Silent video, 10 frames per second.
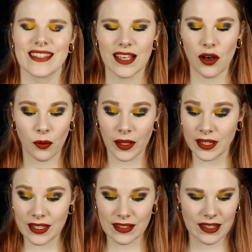So,
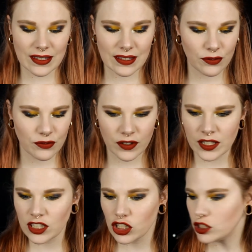this is the
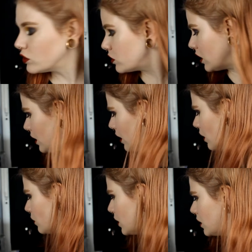finished look, and
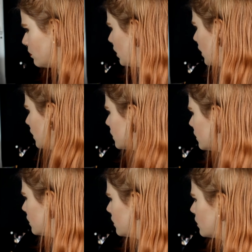now I am
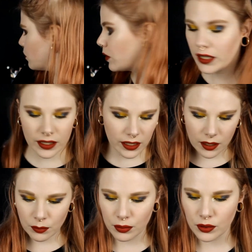like, where did
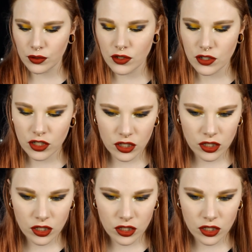I put